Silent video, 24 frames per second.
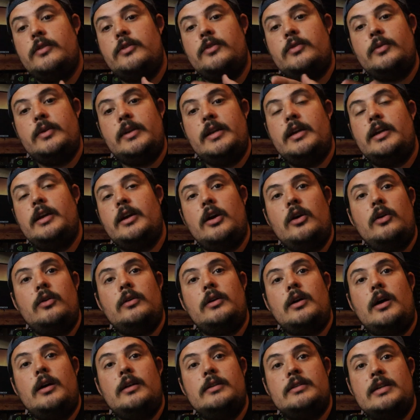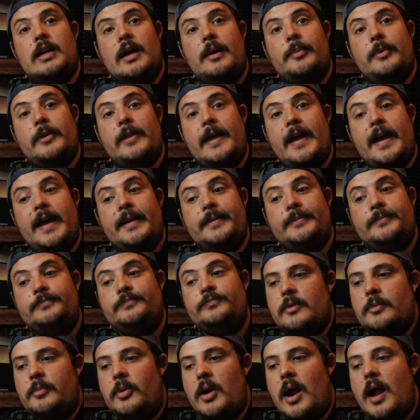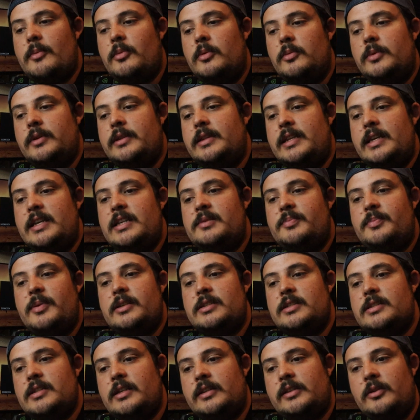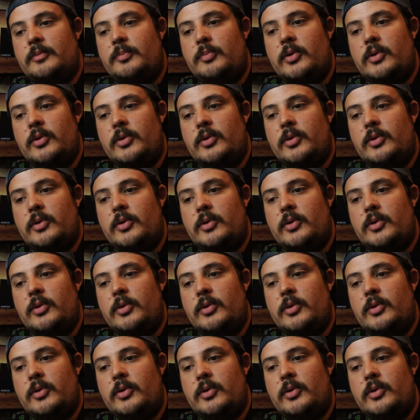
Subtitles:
the 3D coat on top of that. The problem with these pieces is that they're